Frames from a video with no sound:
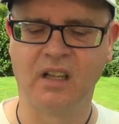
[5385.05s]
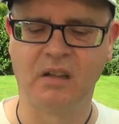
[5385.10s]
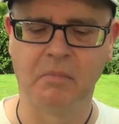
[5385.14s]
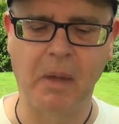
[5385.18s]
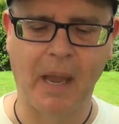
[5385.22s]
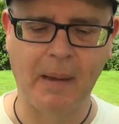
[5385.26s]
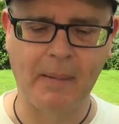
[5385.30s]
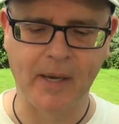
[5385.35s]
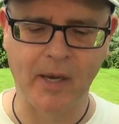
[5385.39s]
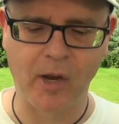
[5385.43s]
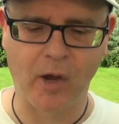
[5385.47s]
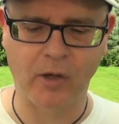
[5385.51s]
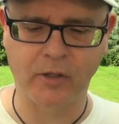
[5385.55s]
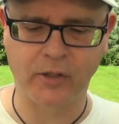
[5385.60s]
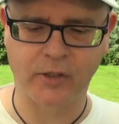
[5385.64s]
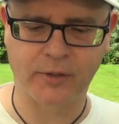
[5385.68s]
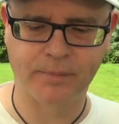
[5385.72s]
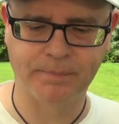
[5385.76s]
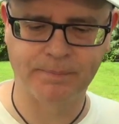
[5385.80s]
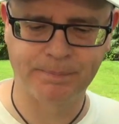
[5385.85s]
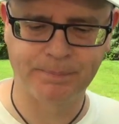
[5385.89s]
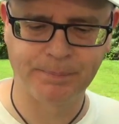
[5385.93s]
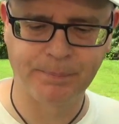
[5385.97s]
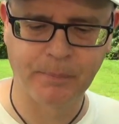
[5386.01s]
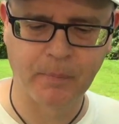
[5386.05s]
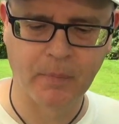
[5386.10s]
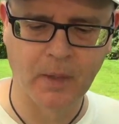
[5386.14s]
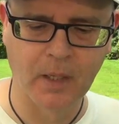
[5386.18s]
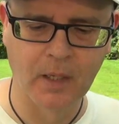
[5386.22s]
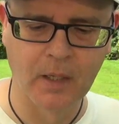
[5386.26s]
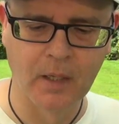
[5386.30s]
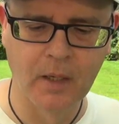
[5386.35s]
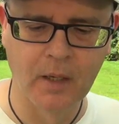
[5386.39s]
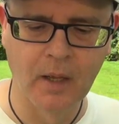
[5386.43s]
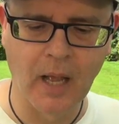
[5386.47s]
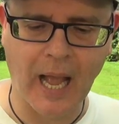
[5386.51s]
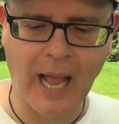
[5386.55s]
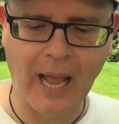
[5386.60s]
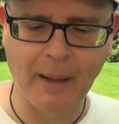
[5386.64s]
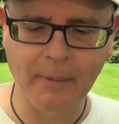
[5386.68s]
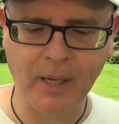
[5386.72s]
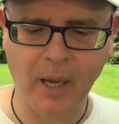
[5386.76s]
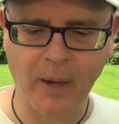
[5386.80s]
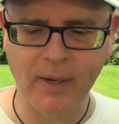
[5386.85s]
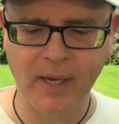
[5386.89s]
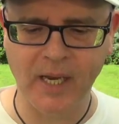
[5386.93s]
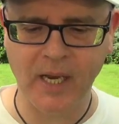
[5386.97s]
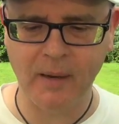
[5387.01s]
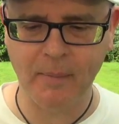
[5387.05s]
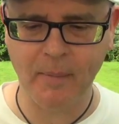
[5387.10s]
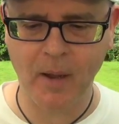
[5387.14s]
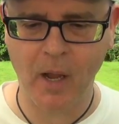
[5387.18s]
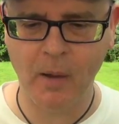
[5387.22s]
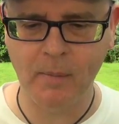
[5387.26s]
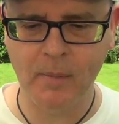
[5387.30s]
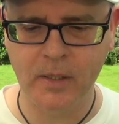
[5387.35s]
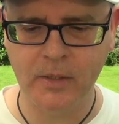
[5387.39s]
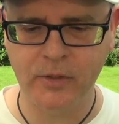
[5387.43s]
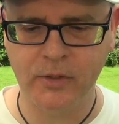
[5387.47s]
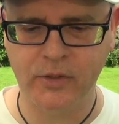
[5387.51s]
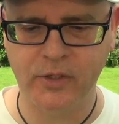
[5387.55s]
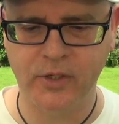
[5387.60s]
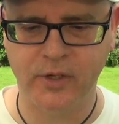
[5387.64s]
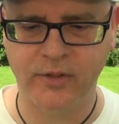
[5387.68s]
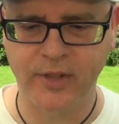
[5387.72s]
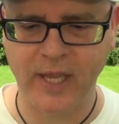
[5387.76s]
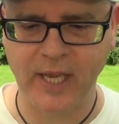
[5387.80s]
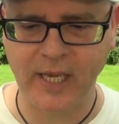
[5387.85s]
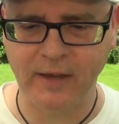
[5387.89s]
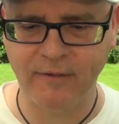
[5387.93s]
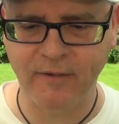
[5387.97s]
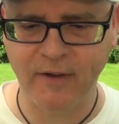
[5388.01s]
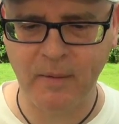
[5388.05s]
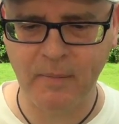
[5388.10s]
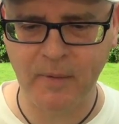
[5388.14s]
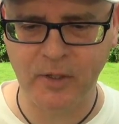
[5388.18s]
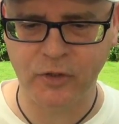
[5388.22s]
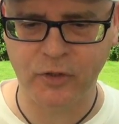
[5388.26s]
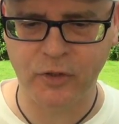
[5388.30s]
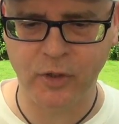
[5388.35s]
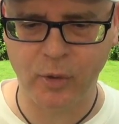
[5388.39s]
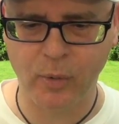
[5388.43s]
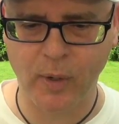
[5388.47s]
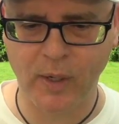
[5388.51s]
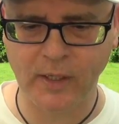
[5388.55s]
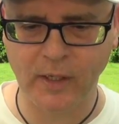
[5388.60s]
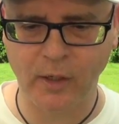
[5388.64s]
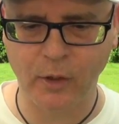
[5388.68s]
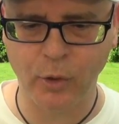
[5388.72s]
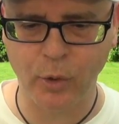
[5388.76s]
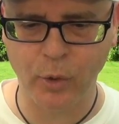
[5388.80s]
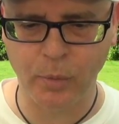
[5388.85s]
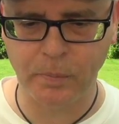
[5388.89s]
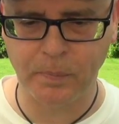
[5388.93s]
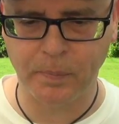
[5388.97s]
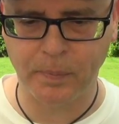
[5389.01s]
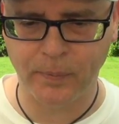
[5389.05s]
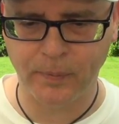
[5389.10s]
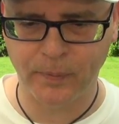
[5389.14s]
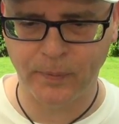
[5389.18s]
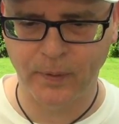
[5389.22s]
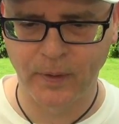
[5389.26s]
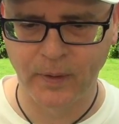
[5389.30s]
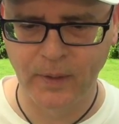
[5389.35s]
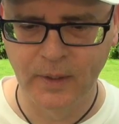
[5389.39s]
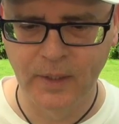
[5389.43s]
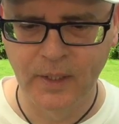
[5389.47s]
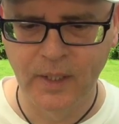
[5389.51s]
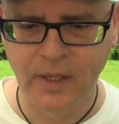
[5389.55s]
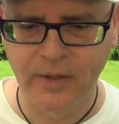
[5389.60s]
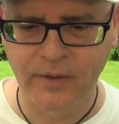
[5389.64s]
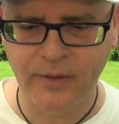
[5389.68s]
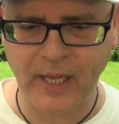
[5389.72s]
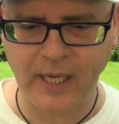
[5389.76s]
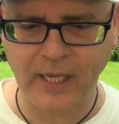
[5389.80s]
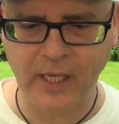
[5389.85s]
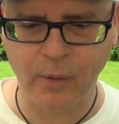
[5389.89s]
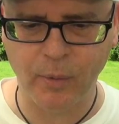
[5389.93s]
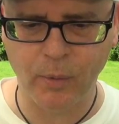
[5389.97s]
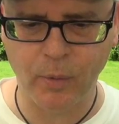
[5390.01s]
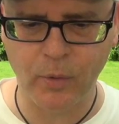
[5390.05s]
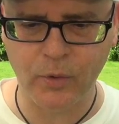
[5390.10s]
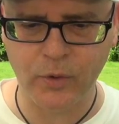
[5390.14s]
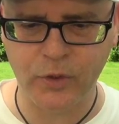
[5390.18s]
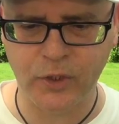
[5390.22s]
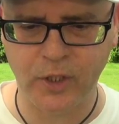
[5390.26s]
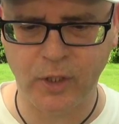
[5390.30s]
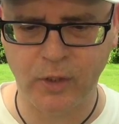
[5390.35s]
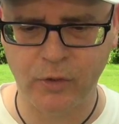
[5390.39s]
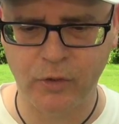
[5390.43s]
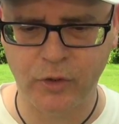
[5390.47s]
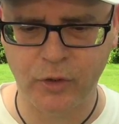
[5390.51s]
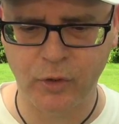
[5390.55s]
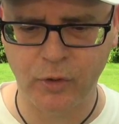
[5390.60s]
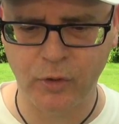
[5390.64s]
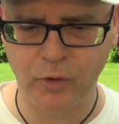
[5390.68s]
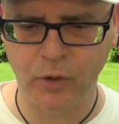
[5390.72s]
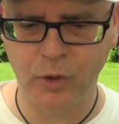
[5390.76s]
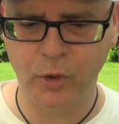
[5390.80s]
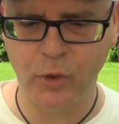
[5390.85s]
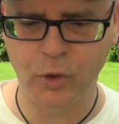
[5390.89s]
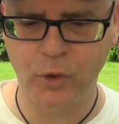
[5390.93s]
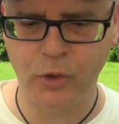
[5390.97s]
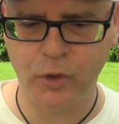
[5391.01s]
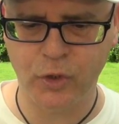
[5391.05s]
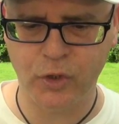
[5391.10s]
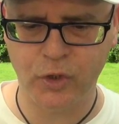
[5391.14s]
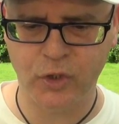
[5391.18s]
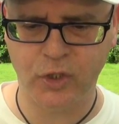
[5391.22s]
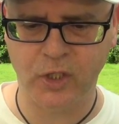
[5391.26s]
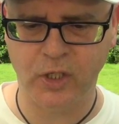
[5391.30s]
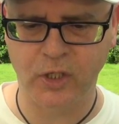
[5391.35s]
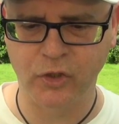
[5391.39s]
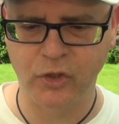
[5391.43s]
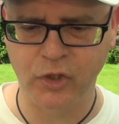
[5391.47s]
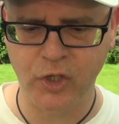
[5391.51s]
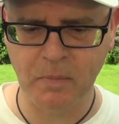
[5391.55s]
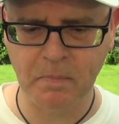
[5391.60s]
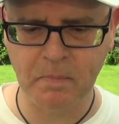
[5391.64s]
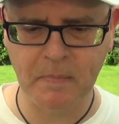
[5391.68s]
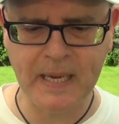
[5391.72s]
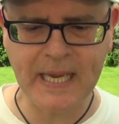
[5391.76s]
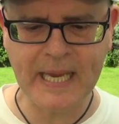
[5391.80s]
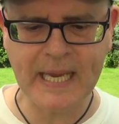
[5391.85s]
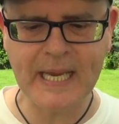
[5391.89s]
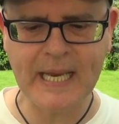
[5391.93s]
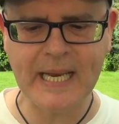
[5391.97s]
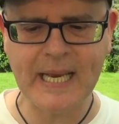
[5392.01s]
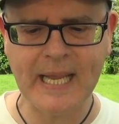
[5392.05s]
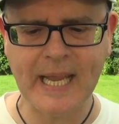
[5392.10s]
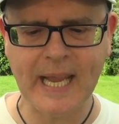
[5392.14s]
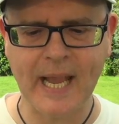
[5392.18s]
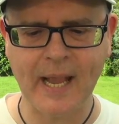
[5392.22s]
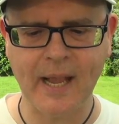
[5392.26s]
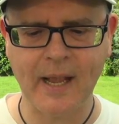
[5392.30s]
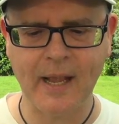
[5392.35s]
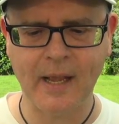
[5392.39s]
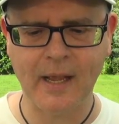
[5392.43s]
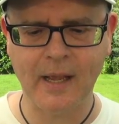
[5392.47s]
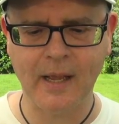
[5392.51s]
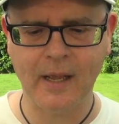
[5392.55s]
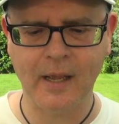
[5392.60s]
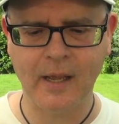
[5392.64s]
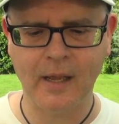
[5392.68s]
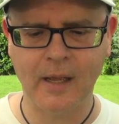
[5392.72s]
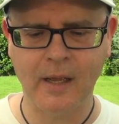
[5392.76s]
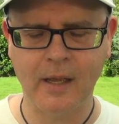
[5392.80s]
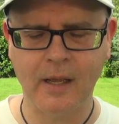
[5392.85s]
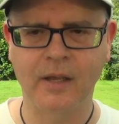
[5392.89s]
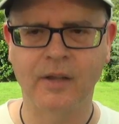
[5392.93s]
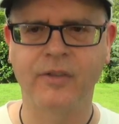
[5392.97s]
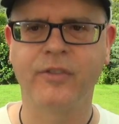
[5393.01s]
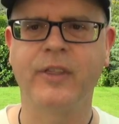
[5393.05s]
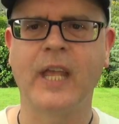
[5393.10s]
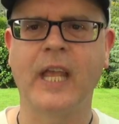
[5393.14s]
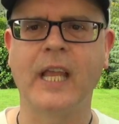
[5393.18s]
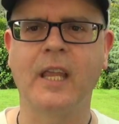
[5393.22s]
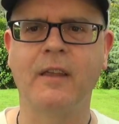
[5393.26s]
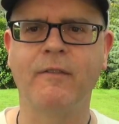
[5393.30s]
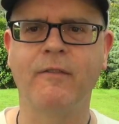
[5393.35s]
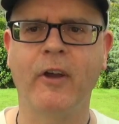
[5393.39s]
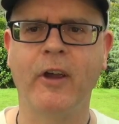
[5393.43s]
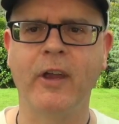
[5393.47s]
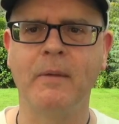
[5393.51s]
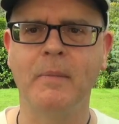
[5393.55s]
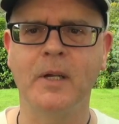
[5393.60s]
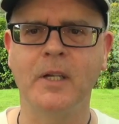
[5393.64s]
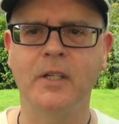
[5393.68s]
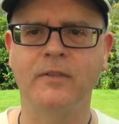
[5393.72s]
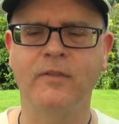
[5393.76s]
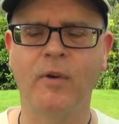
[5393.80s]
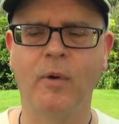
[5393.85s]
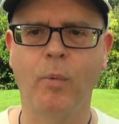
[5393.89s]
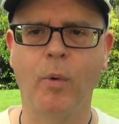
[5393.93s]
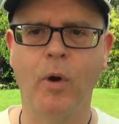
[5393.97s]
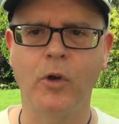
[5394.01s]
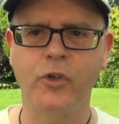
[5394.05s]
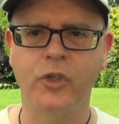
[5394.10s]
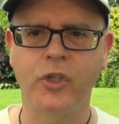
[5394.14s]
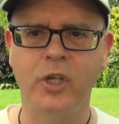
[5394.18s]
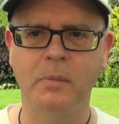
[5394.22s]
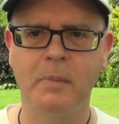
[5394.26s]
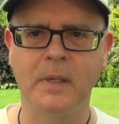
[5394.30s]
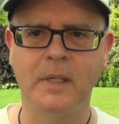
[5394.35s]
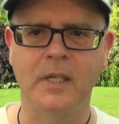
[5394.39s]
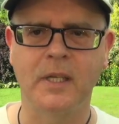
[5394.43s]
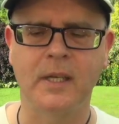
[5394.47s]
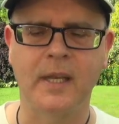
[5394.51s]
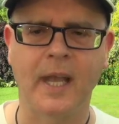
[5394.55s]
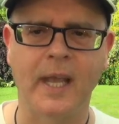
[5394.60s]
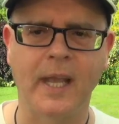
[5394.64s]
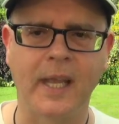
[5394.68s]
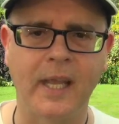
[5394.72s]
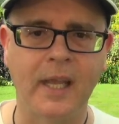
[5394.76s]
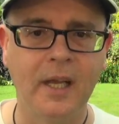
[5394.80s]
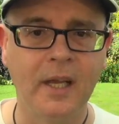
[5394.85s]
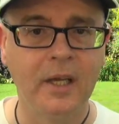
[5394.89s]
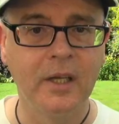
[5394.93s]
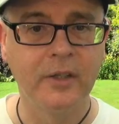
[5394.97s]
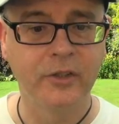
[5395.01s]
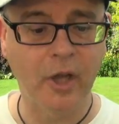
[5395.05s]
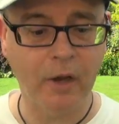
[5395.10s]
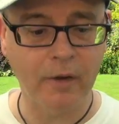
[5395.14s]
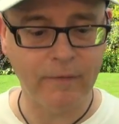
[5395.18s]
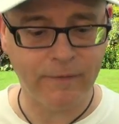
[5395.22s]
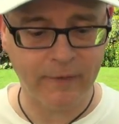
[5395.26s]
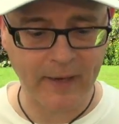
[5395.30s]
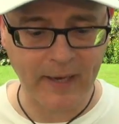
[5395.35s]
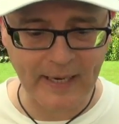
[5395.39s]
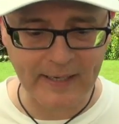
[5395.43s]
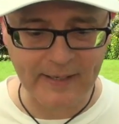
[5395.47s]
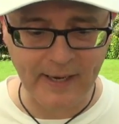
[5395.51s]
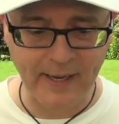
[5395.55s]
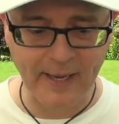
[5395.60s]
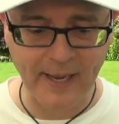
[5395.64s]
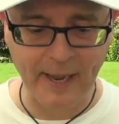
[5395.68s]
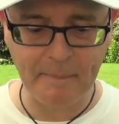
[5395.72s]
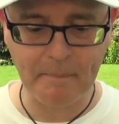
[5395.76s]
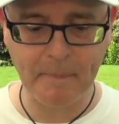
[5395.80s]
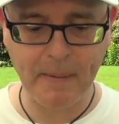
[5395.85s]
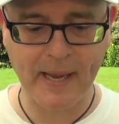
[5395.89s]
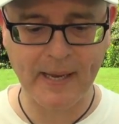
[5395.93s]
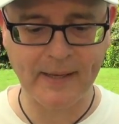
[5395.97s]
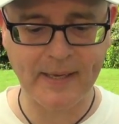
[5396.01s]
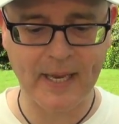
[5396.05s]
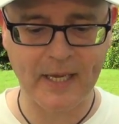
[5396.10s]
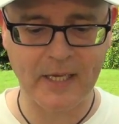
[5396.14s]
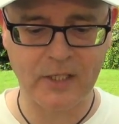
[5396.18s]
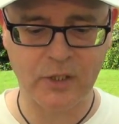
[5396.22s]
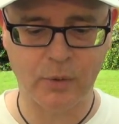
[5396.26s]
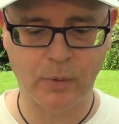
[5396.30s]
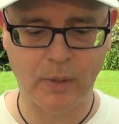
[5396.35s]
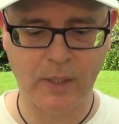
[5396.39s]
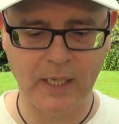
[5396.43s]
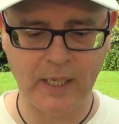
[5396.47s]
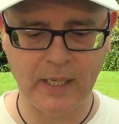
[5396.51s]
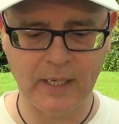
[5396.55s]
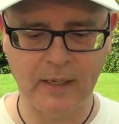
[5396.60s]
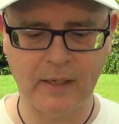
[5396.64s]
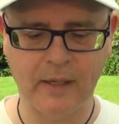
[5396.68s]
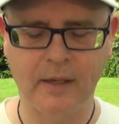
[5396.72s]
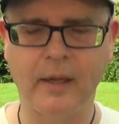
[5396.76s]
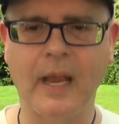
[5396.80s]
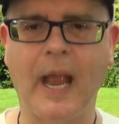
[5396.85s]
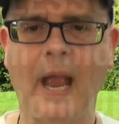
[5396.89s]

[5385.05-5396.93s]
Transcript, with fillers: Maybe not. I'm going in a moment. Thank you very much to Guadalupe. Thank you also to Luz Jamelia. Thank you very much for watching me today. Don't forget, I am back next week.